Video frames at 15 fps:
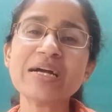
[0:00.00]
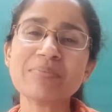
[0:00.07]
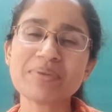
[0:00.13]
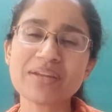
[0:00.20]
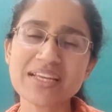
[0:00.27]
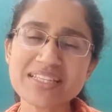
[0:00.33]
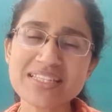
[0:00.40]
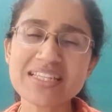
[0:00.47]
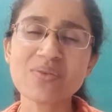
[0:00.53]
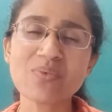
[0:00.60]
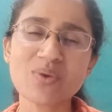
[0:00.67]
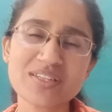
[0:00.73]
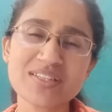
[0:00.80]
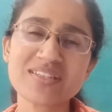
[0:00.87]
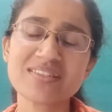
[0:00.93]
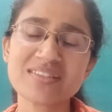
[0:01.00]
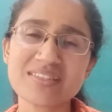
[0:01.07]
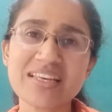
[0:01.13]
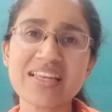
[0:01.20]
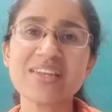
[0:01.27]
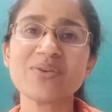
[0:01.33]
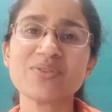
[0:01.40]
but I still wanted to
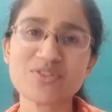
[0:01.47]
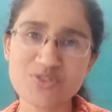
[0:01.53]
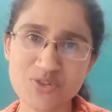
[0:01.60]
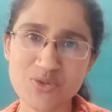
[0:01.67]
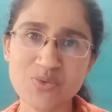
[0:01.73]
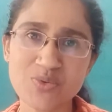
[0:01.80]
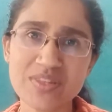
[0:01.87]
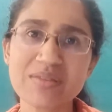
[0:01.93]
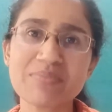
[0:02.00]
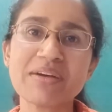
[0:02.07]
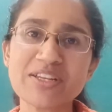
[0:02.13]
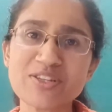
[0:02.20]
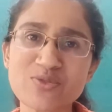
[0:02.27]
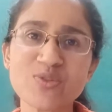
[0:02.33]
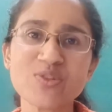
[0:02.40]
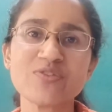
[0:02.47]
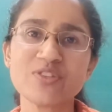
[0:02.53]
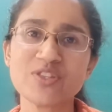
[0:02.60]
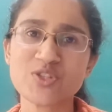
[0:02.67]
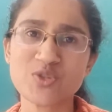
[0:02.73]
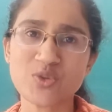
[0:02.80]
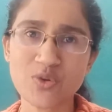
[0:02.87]
tell you the truth, my
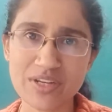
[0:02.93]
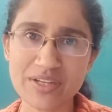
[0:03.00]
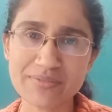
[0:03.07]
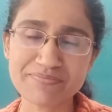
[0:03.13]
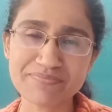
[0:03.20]
truthful story.